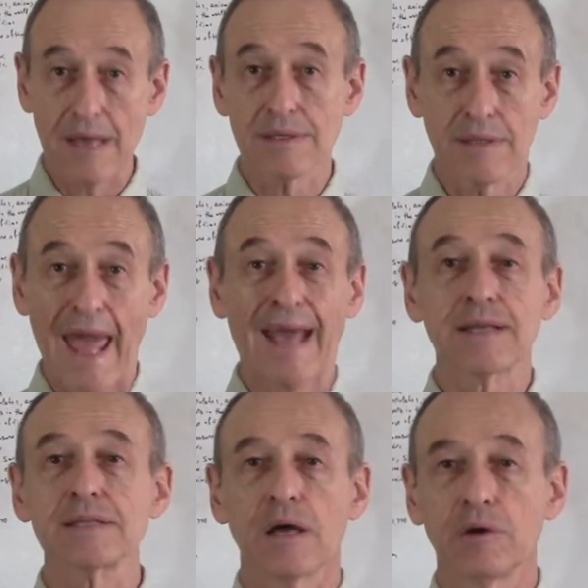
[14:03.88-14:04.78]
an
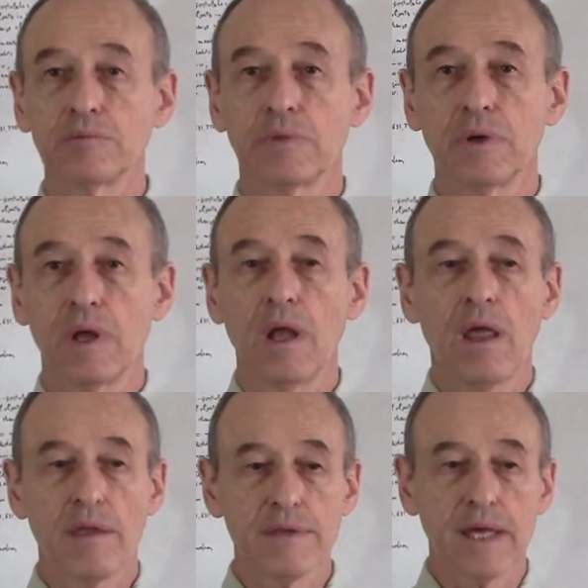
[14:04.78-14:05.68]
axiom
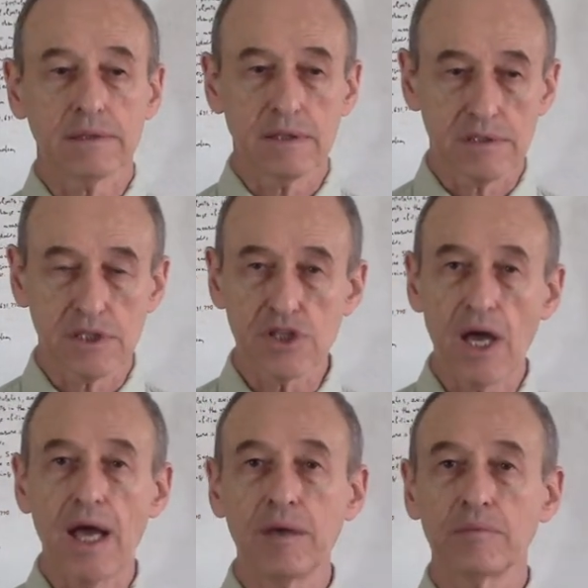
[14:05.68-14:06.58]
that the
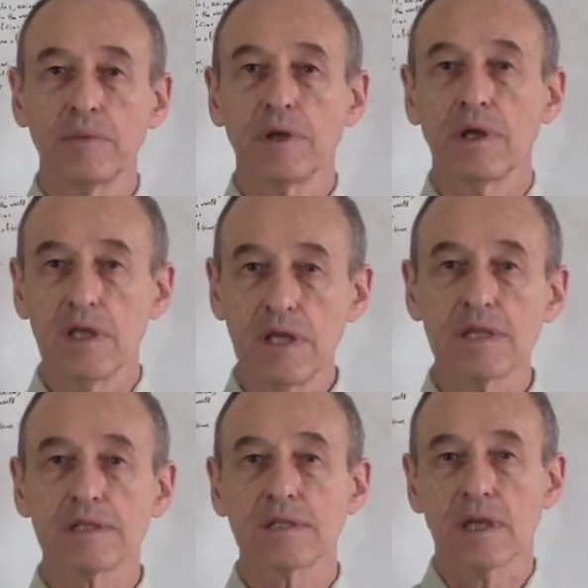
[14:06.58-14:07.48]
time
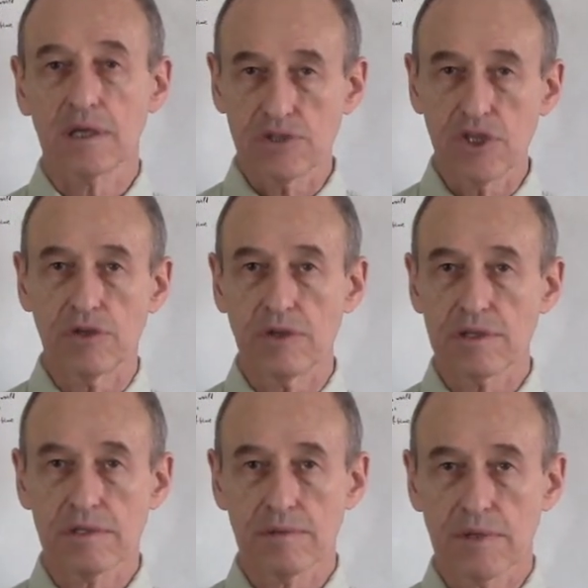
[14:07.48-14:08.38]
is
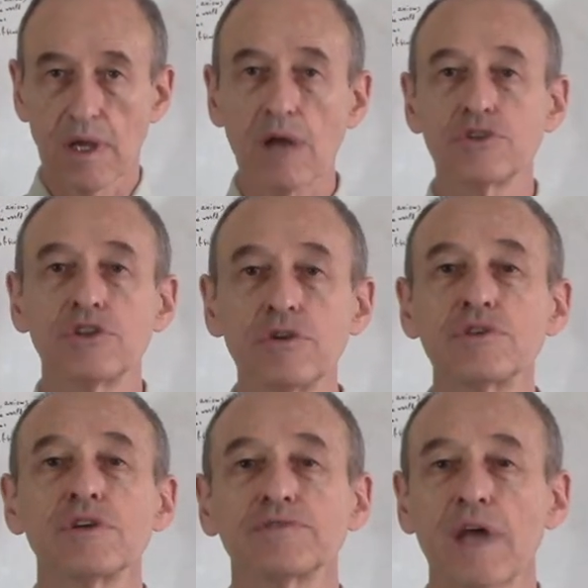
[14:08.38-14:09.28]
continuous. The
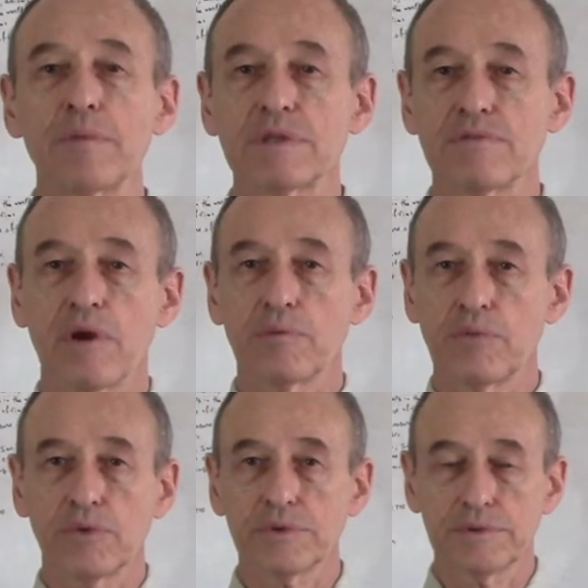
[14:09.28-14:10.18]
continuity of time is very
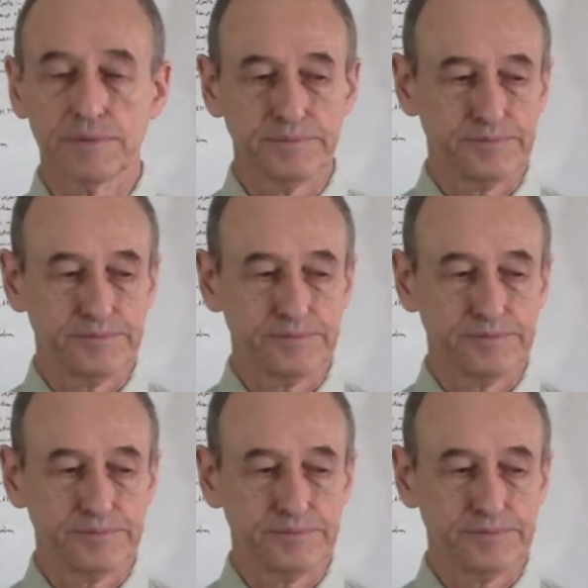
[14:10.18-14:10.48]
important.